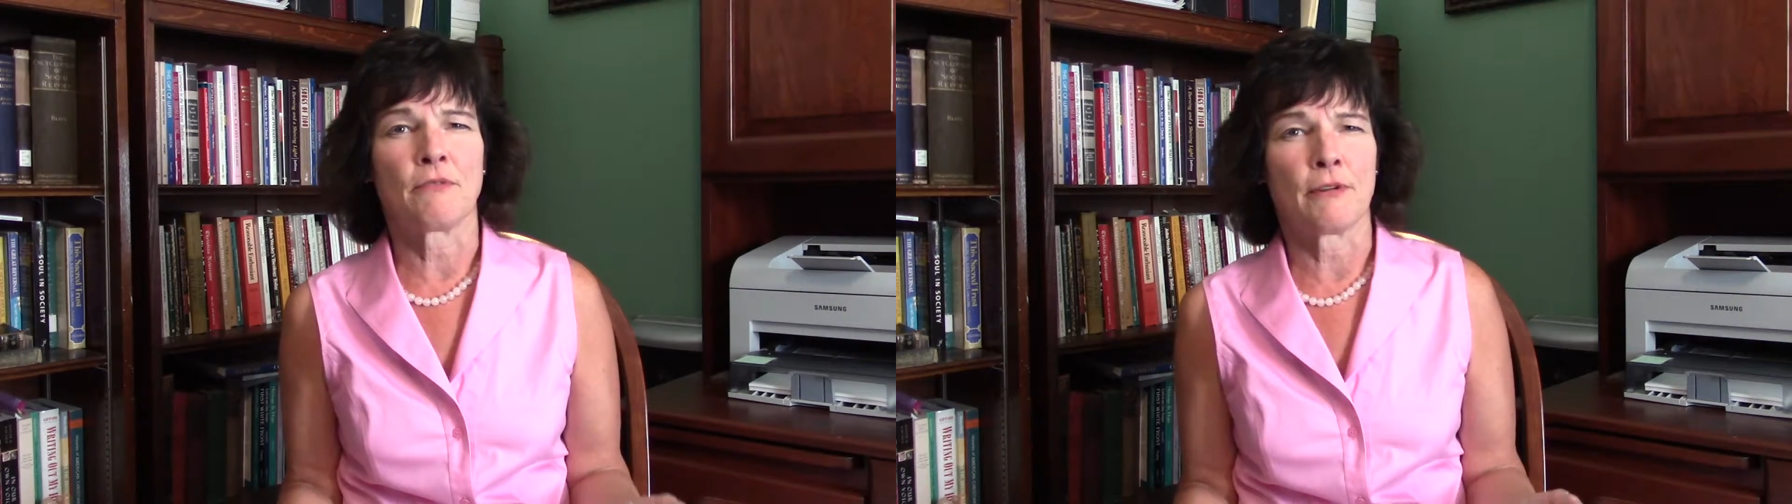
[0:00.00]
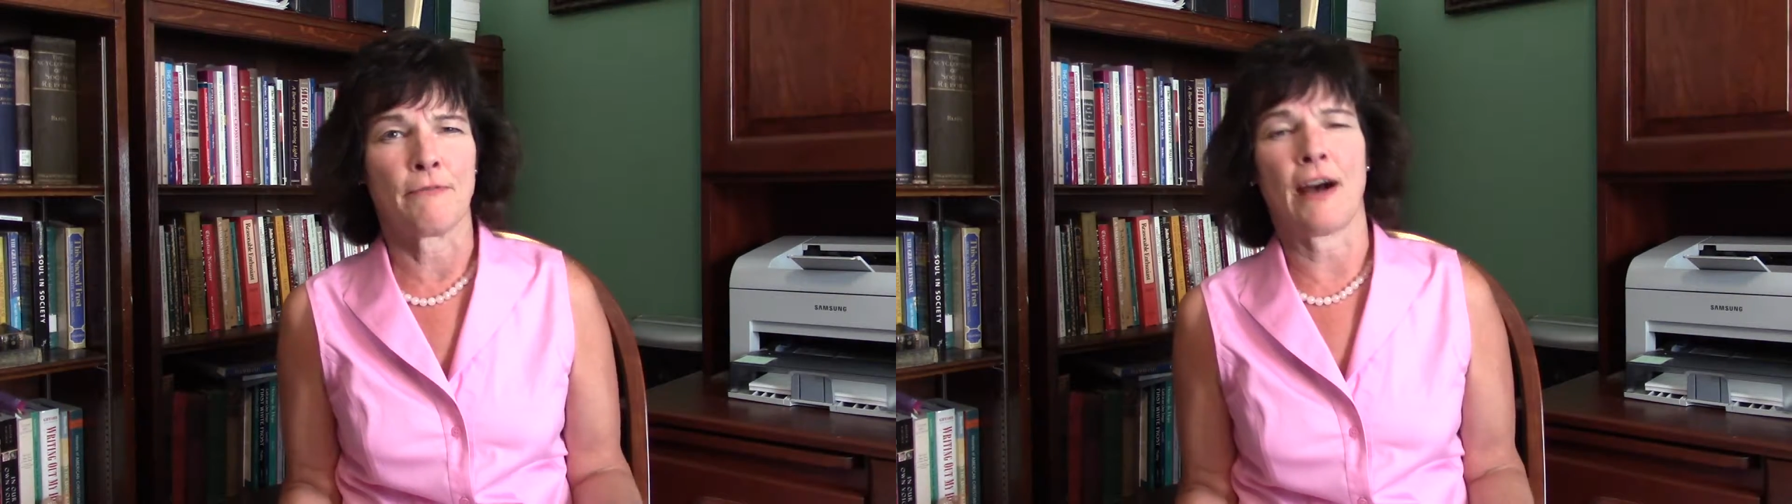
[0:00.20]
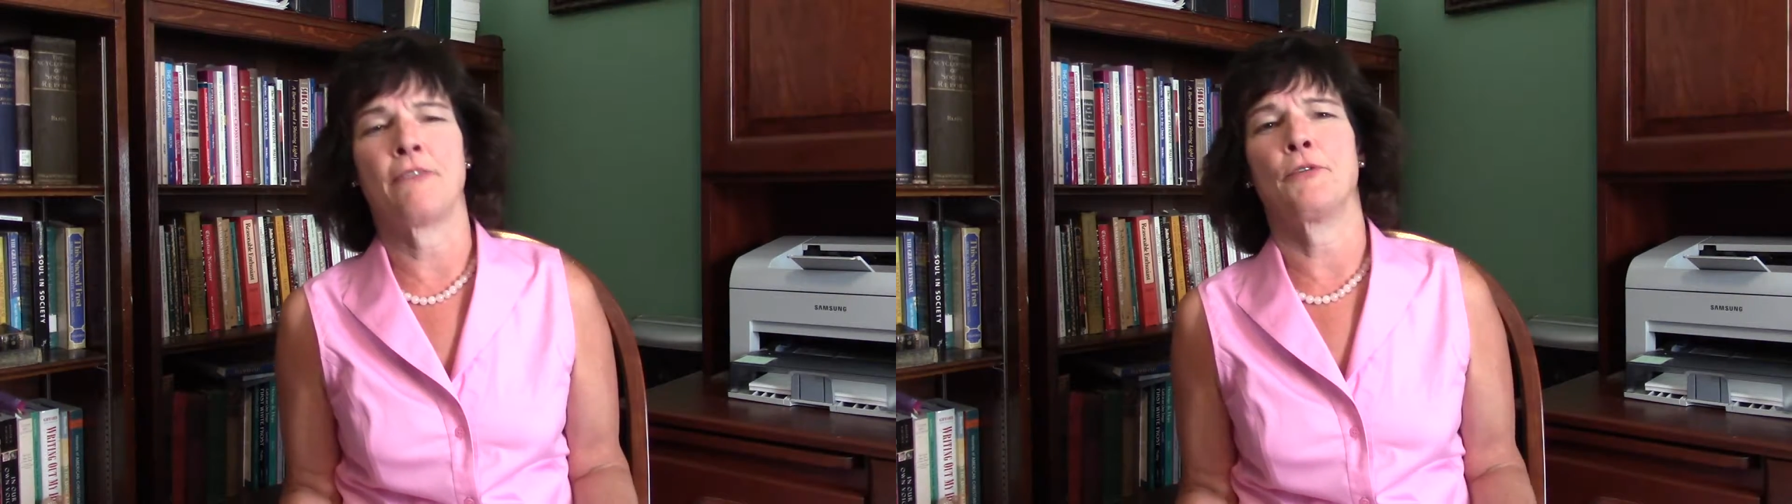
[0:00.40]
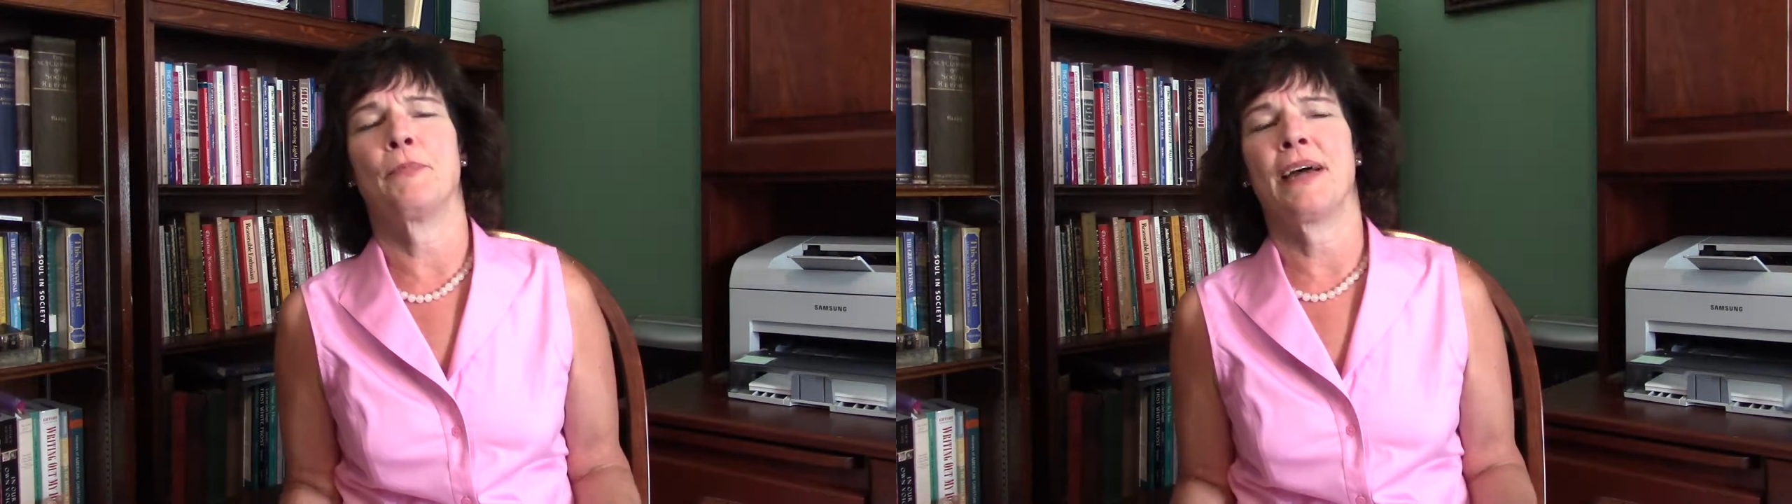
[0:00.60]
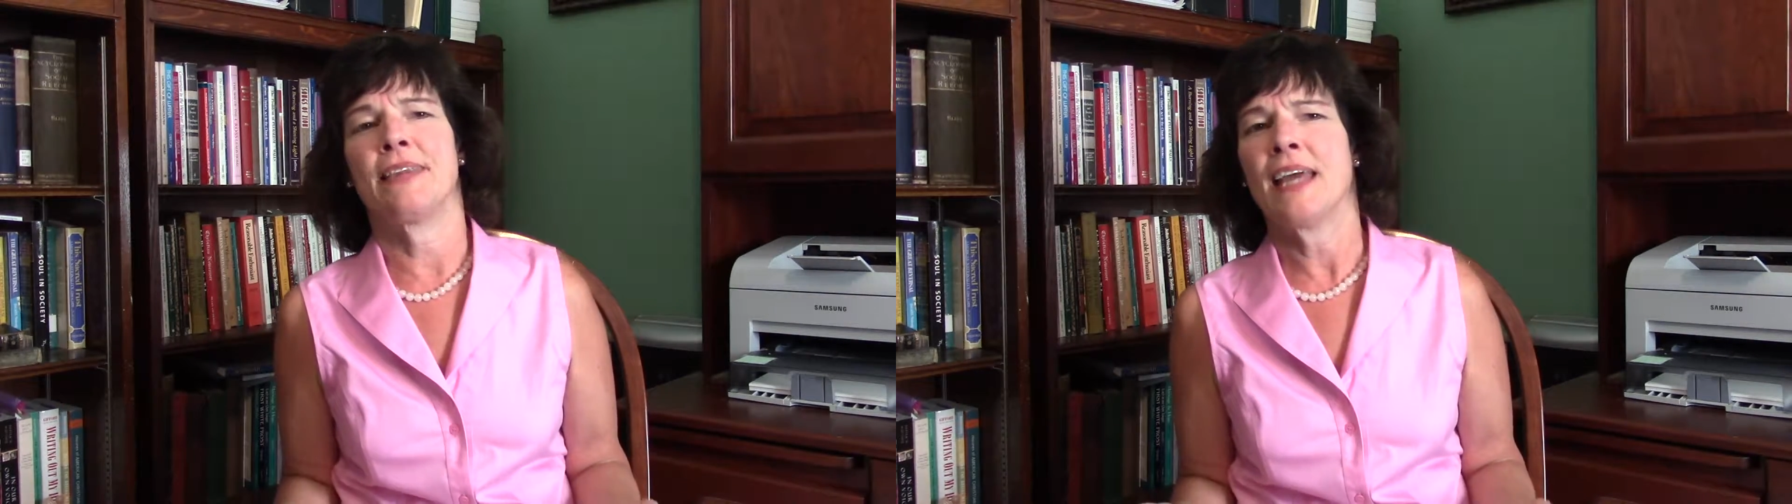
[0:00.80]
revival
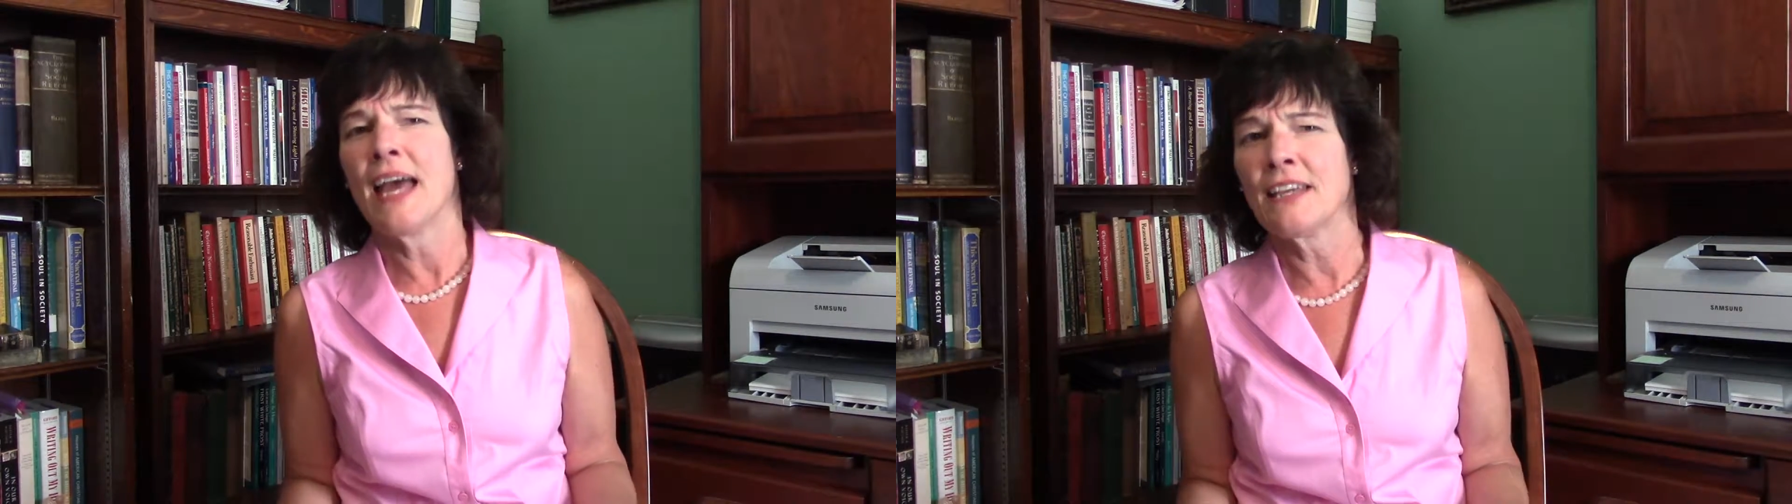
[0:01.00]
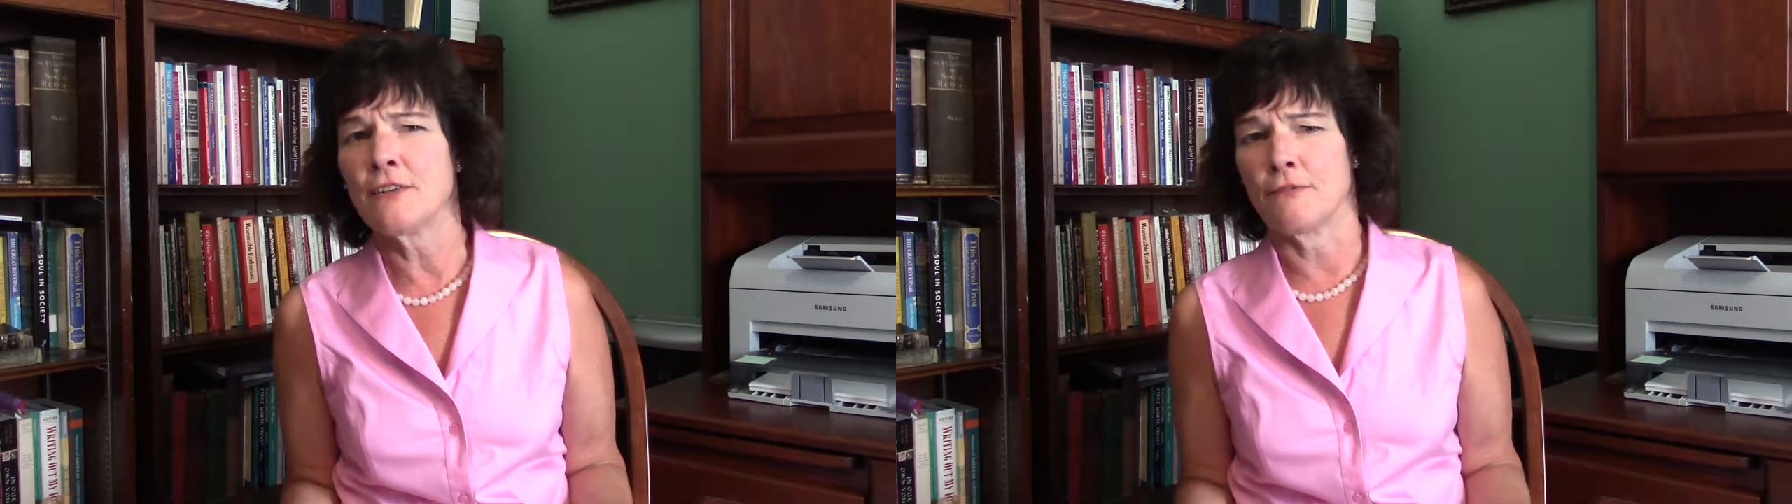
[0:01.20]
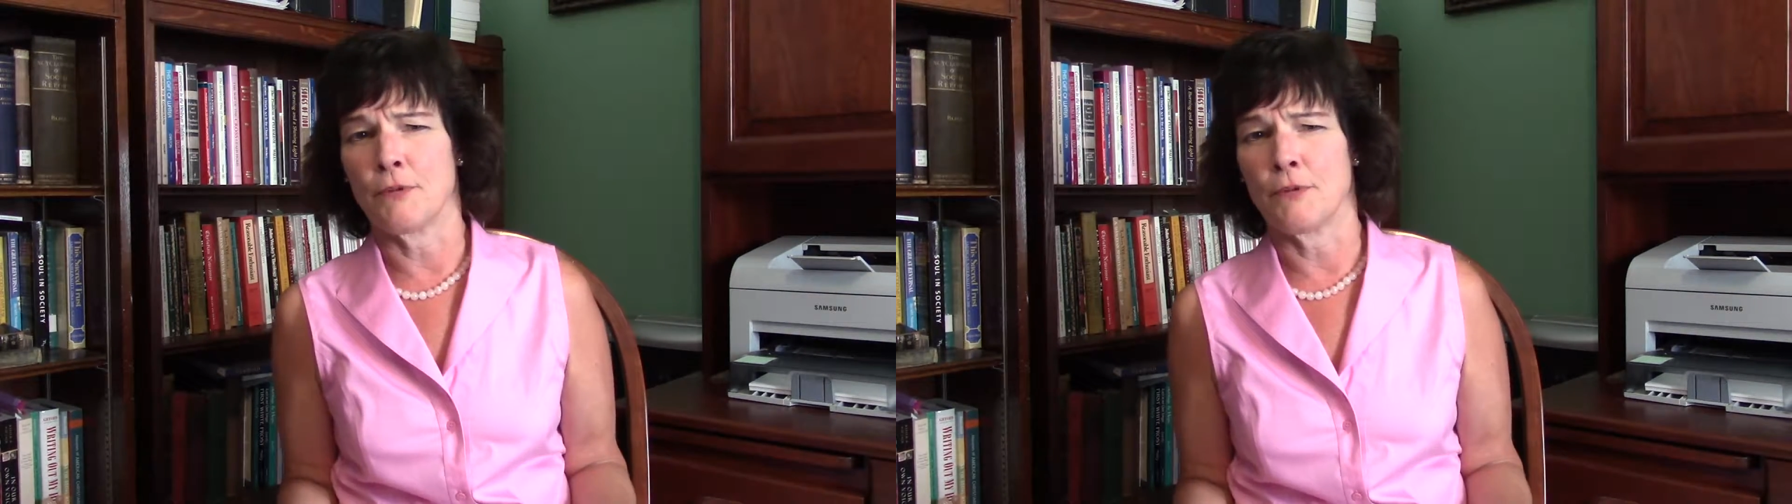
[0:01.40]
by the end of the